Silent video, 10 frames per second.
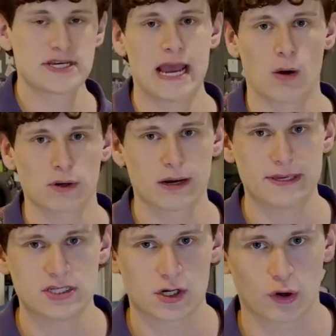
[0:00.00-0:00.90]
yeah, we're gonna be
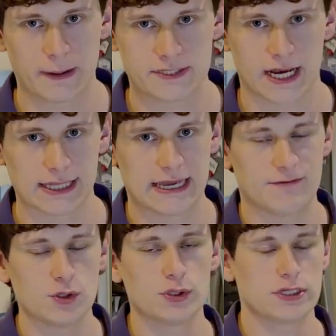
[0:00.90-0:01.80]
using grape jelly.
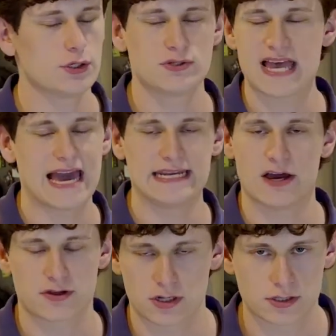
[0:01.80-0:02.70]
If you use any
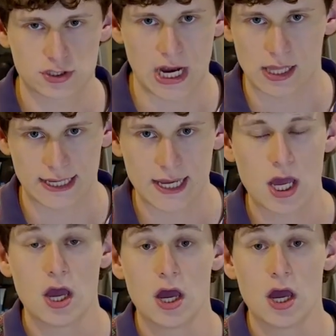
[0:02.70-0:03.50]
other jelly,